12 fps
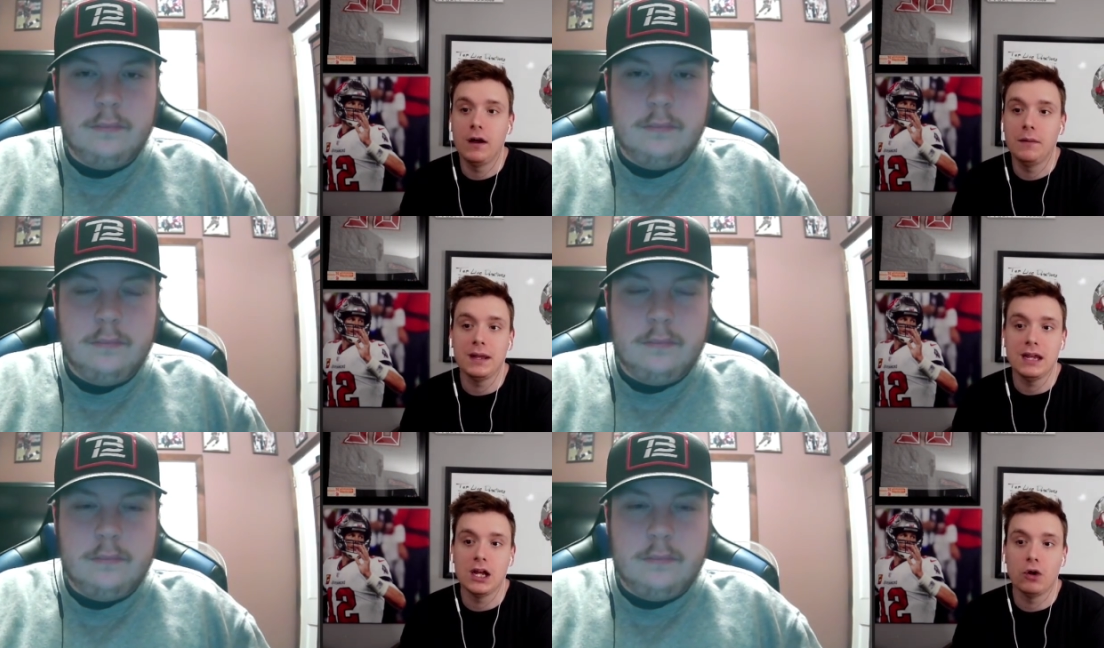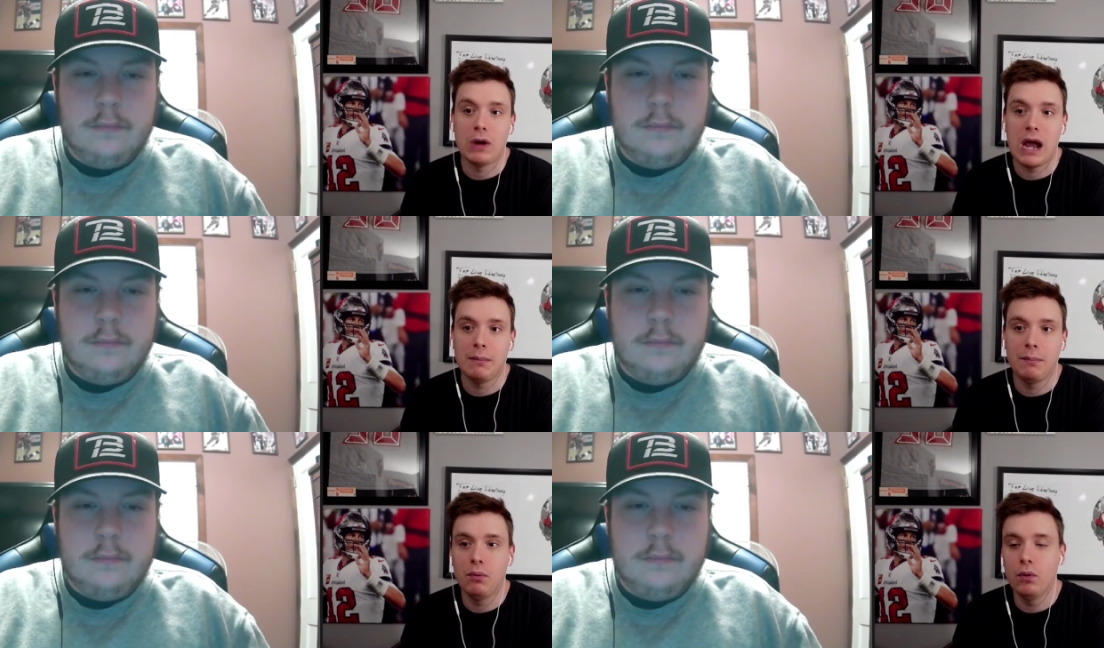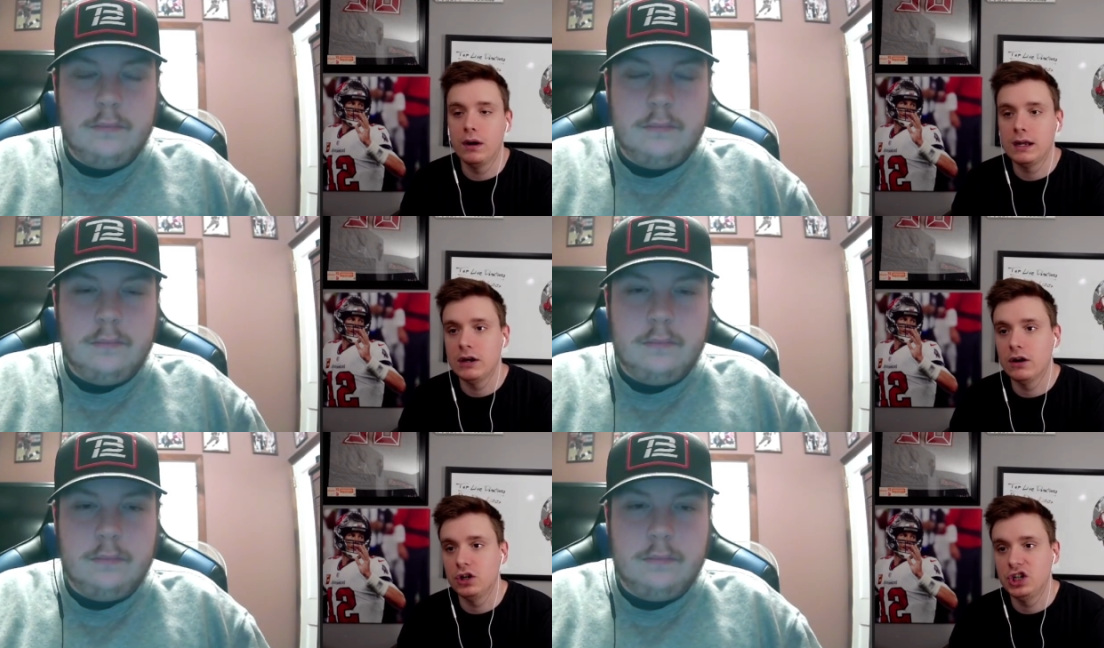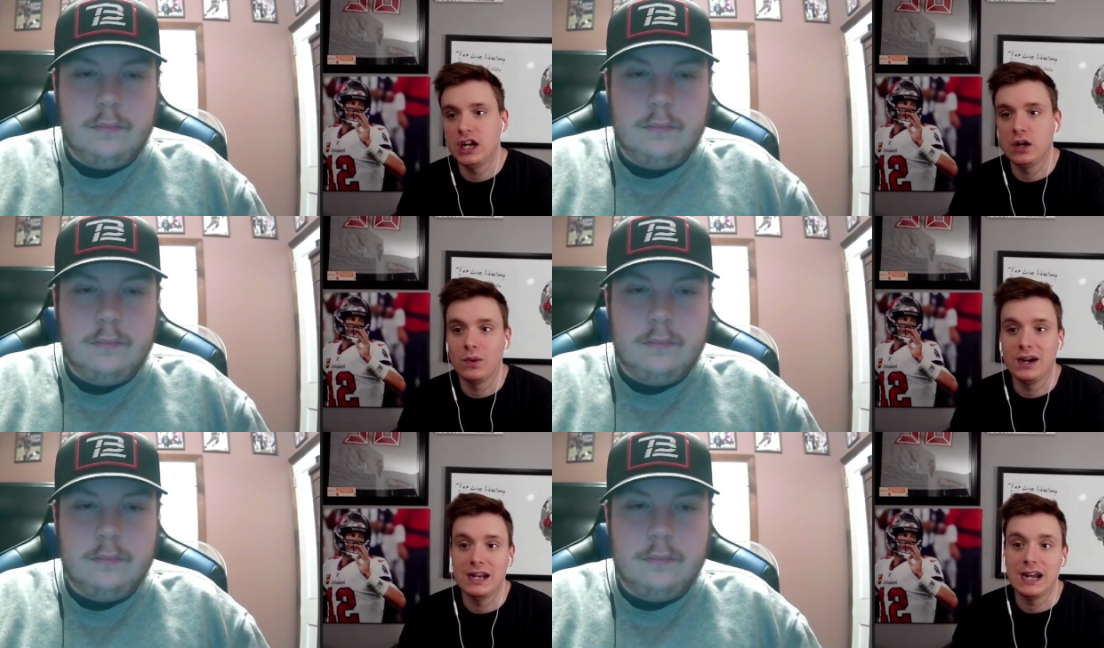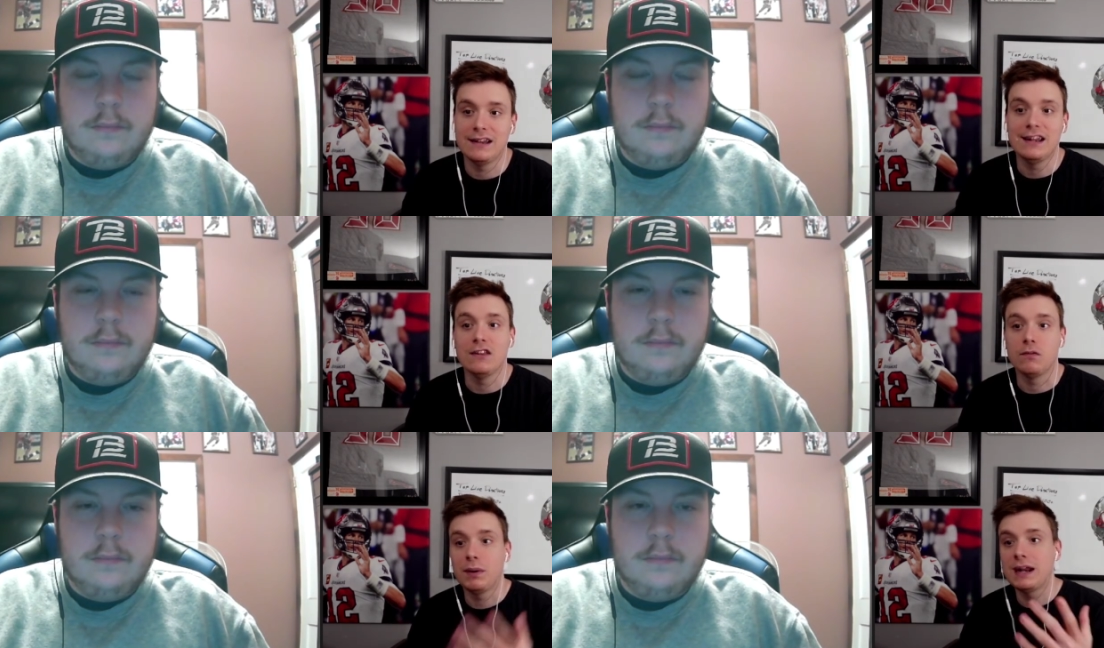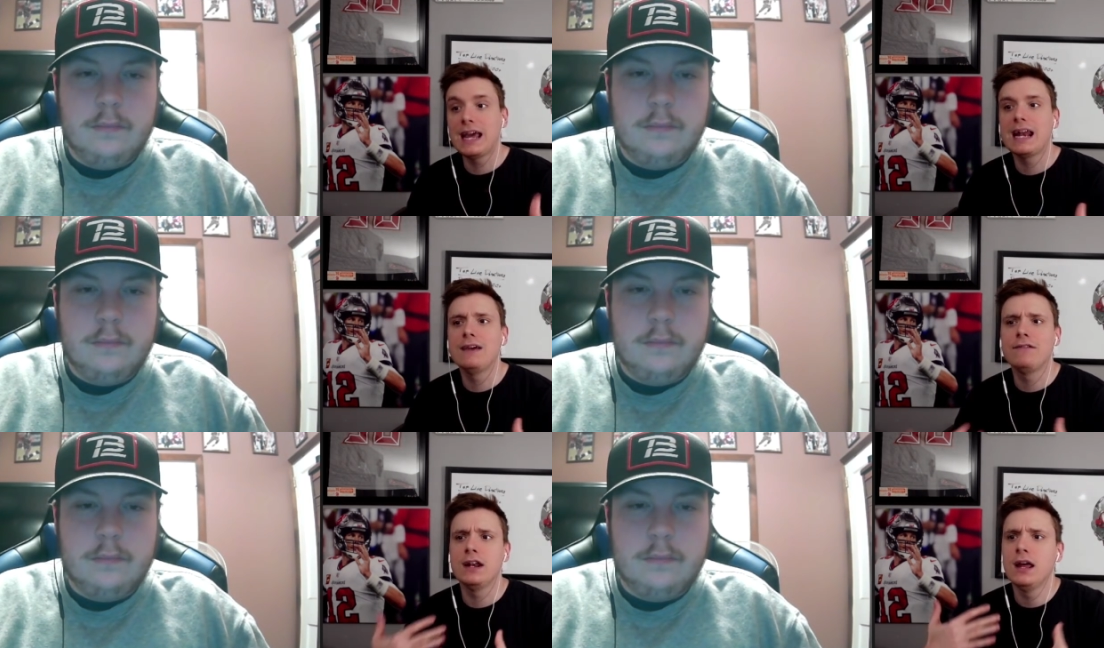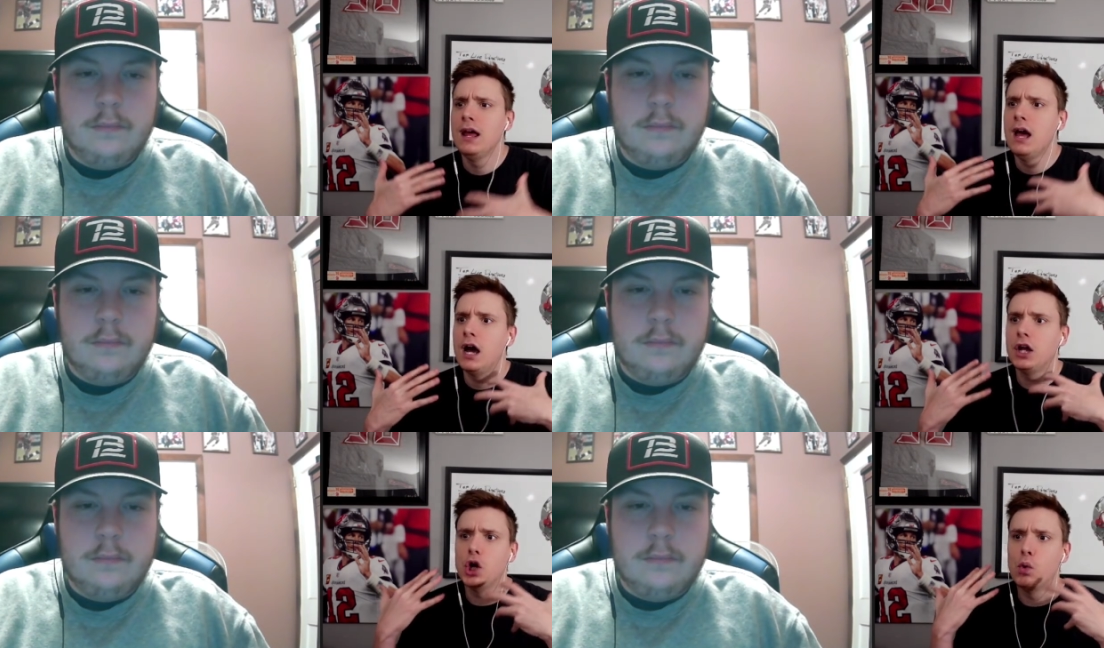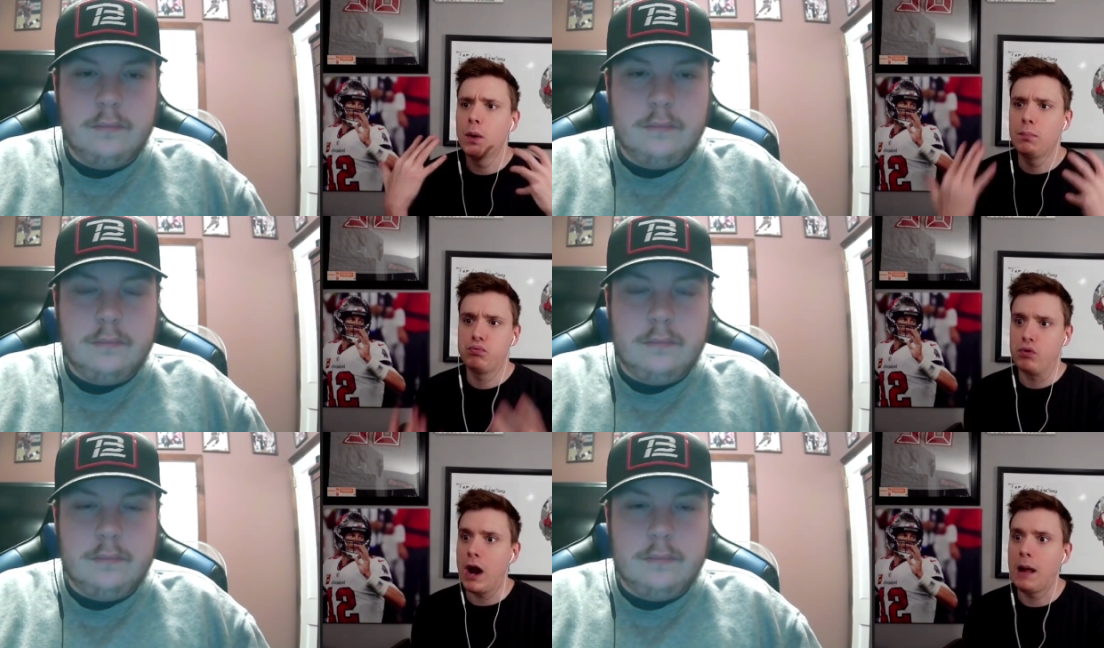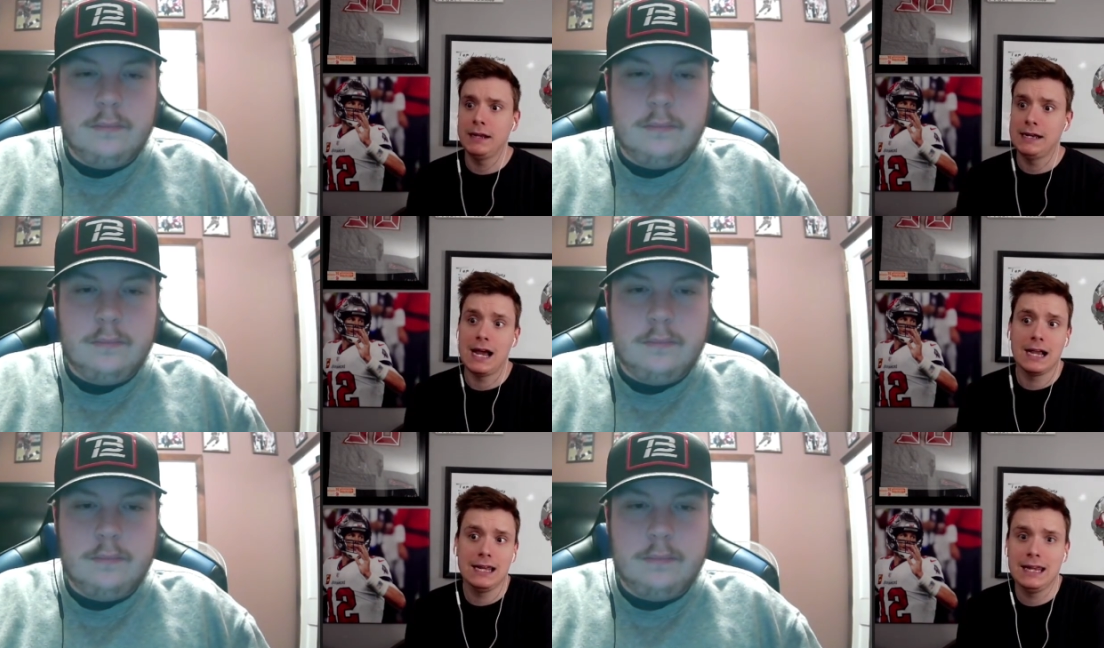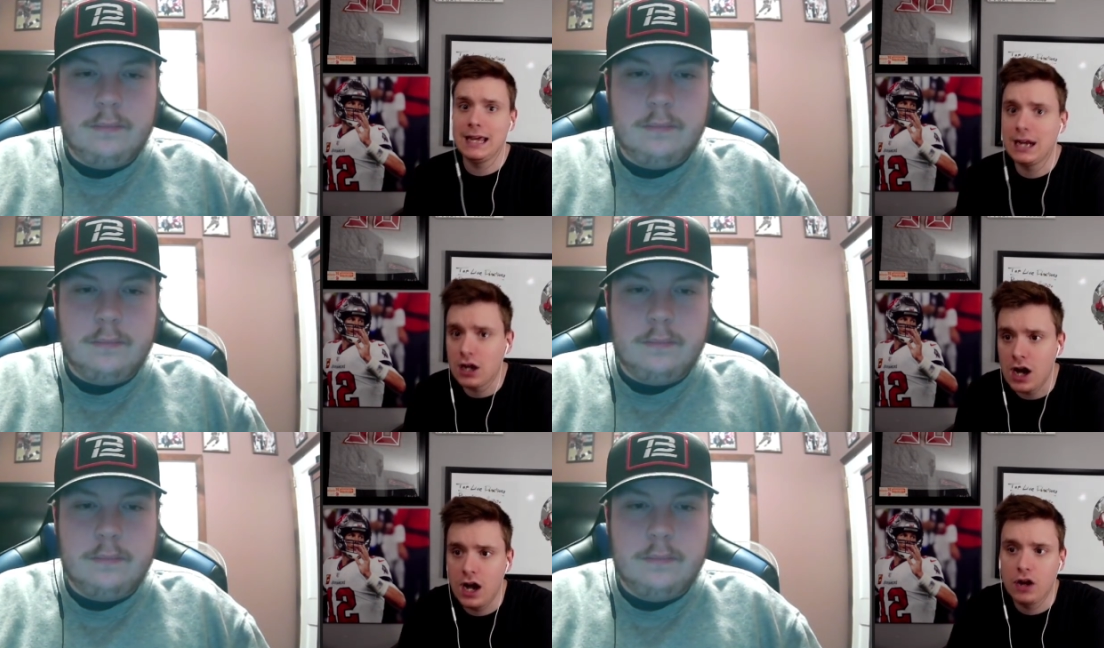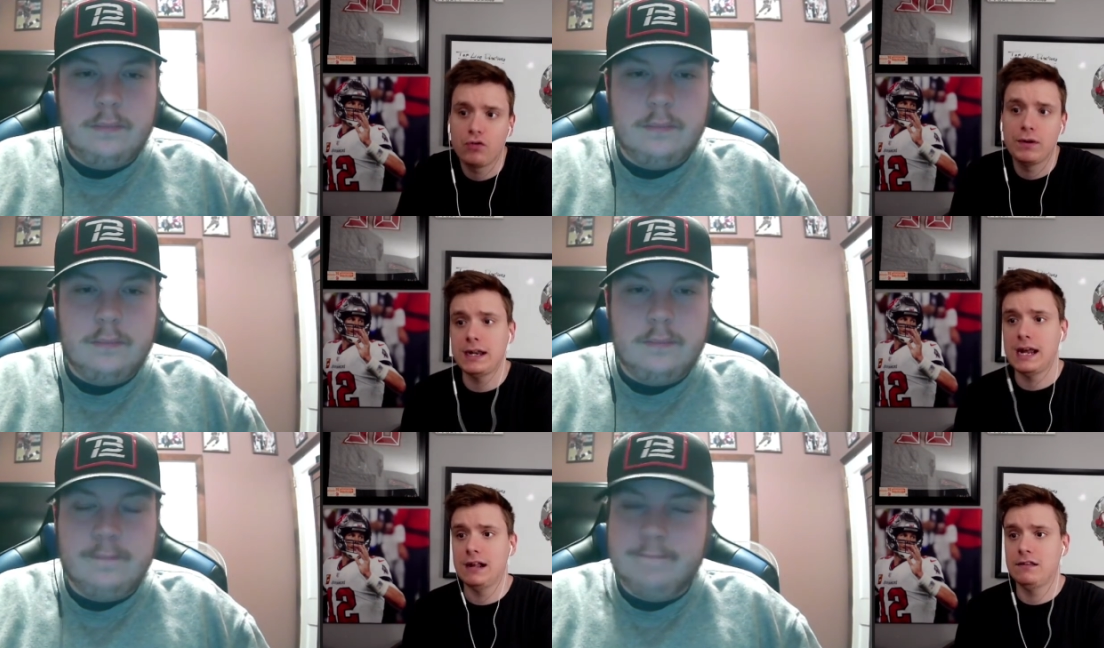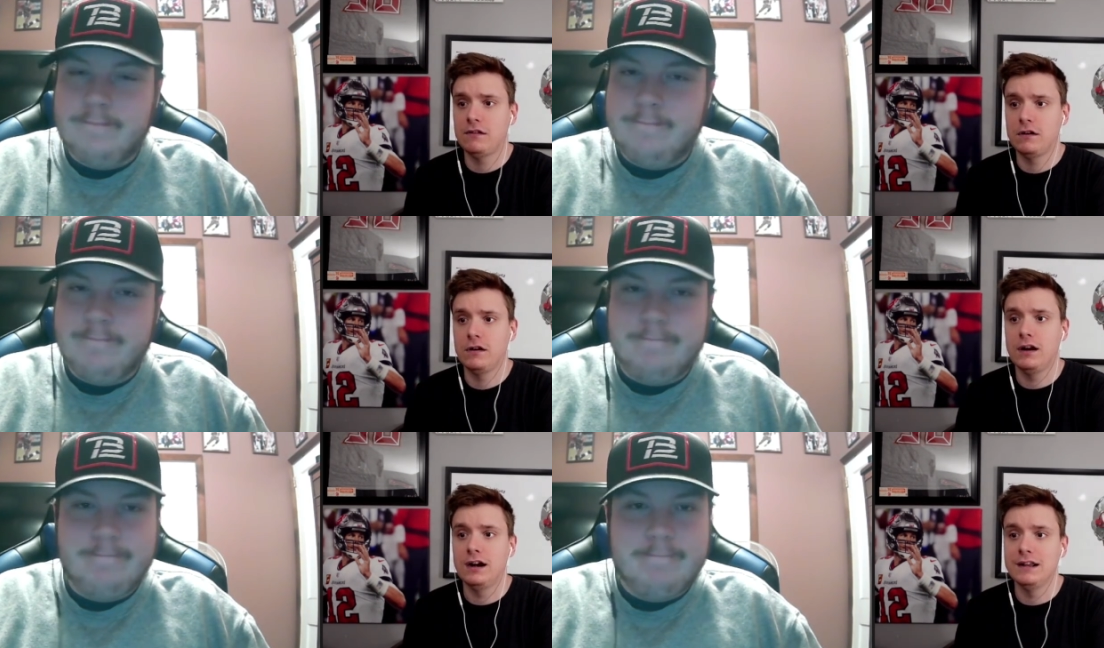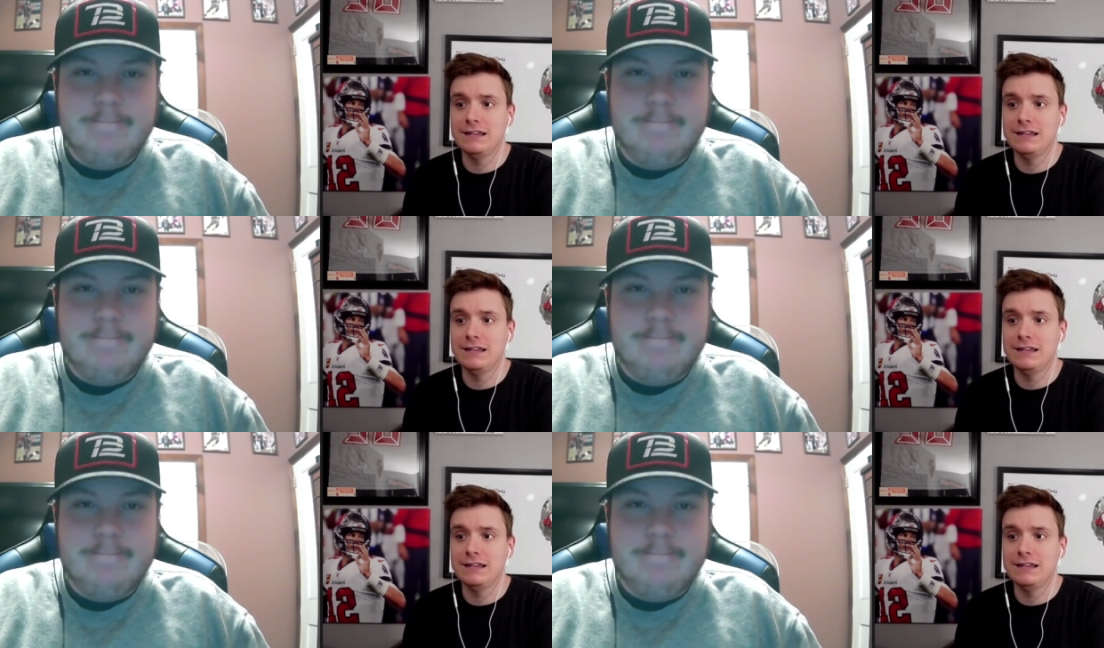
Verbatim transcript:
Speaker 1: from Ian Rapoport here on January 19th. But again, Evan, you know, we're probably not going to get a concrete answer